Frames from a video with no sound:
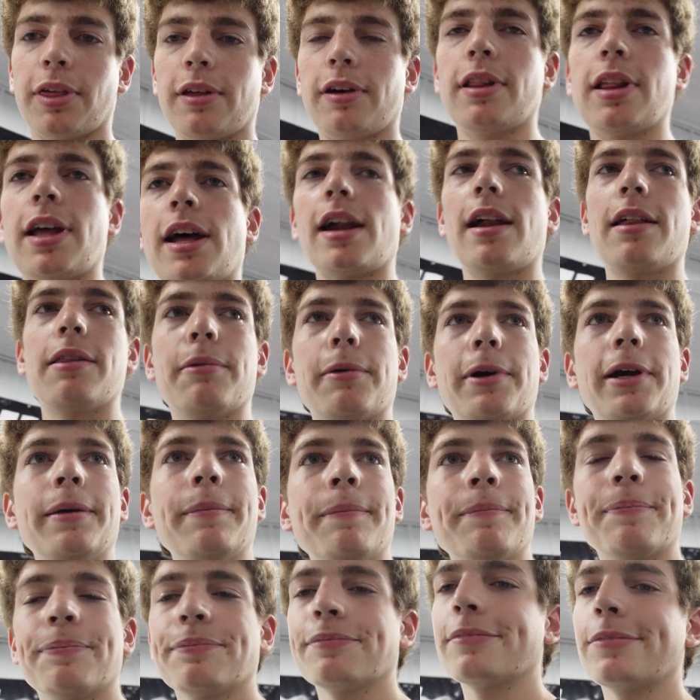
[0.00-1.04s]
all that out of the way,
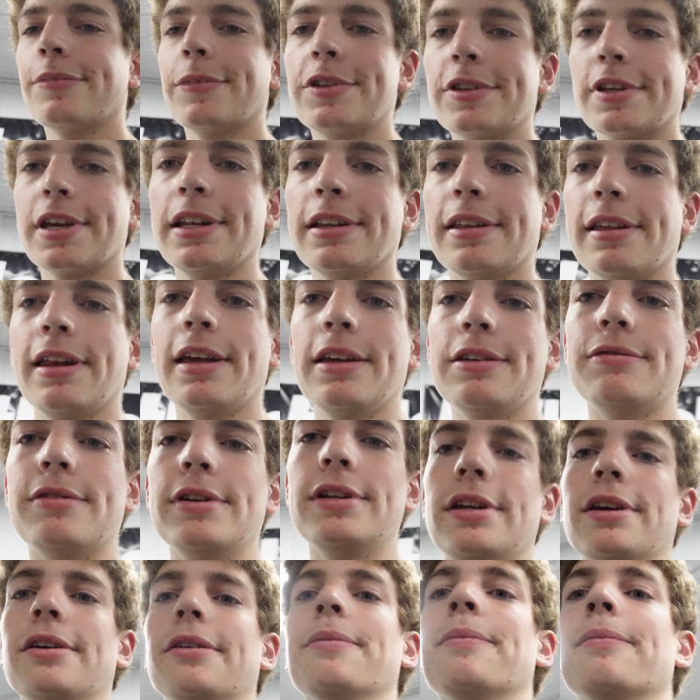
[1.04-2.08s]
let's get into today's
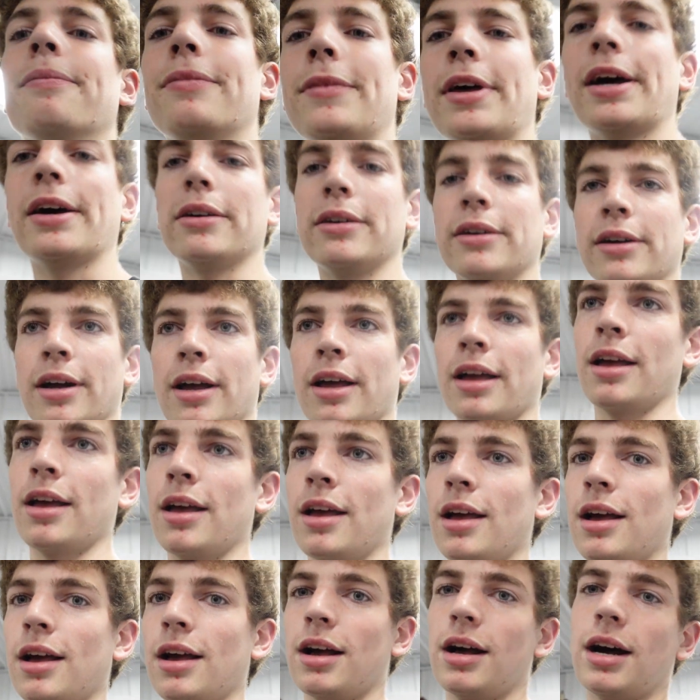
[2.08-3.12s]
video. Now,
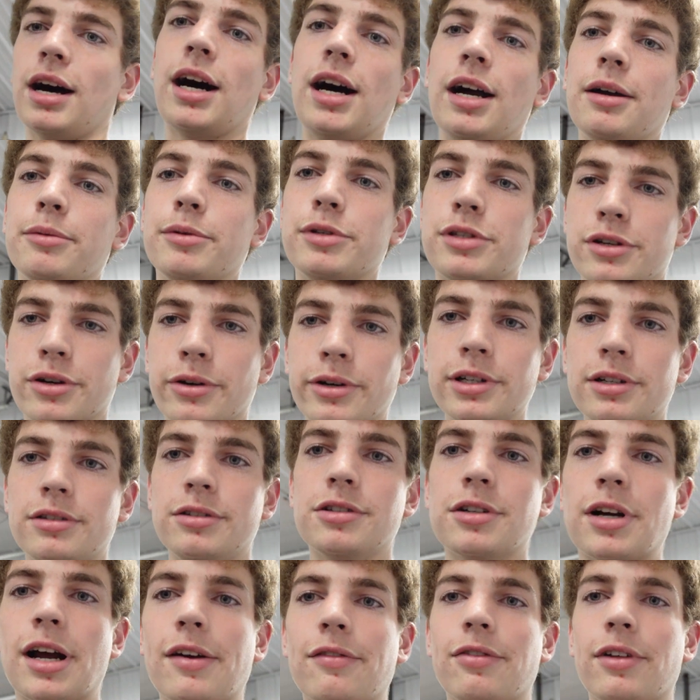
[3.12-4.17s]
I was going to
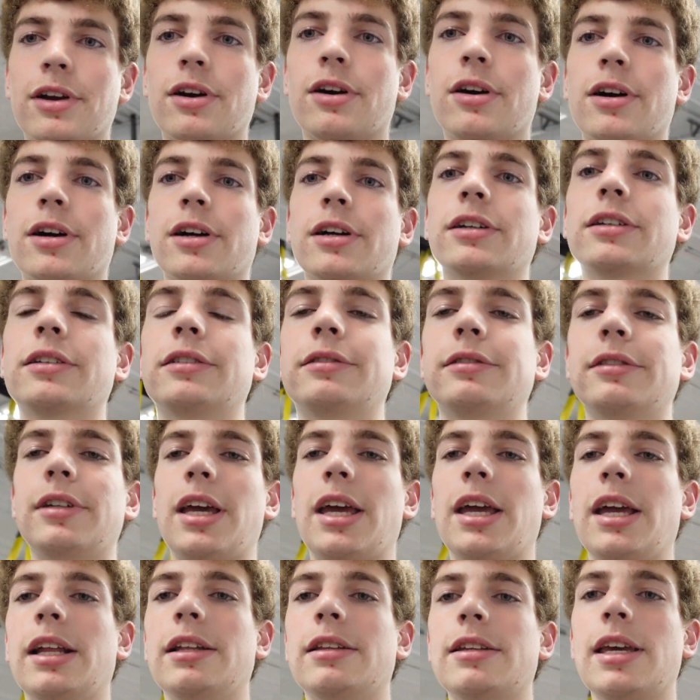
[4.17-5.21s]
drive the car
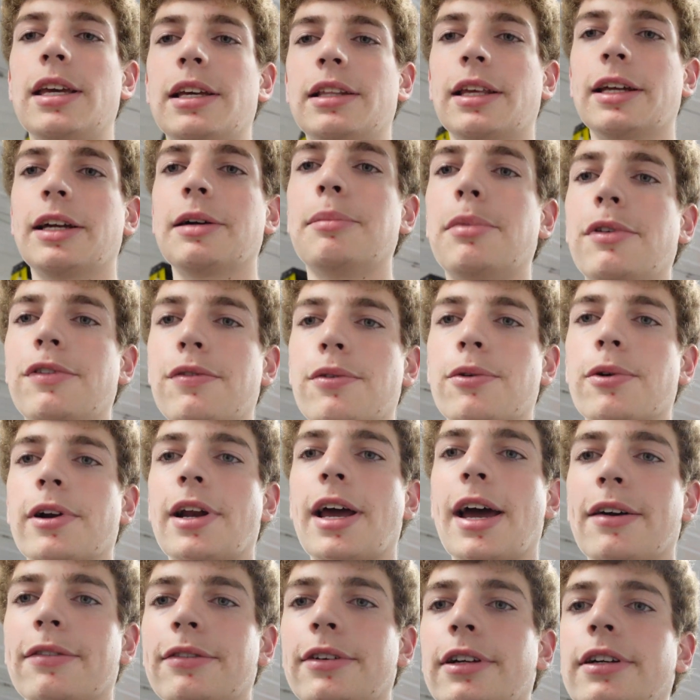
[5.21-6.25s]
and take like a before and
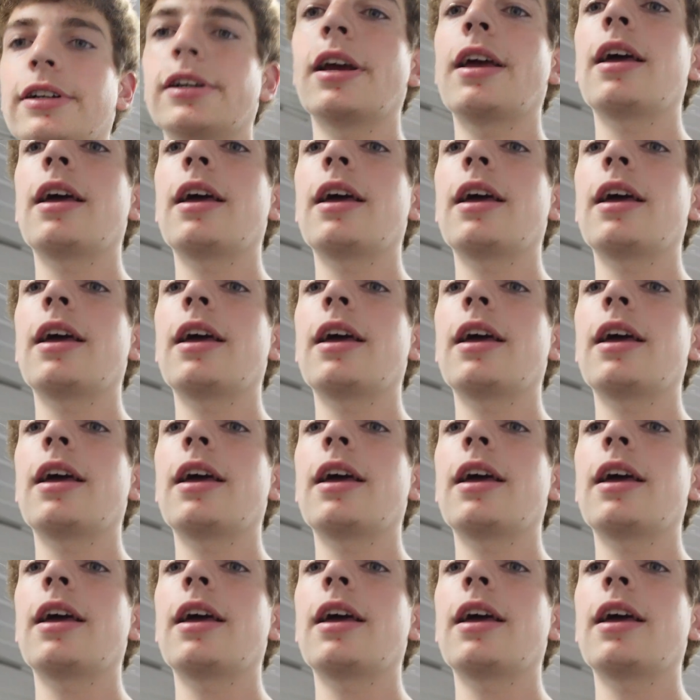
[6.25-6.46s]
after,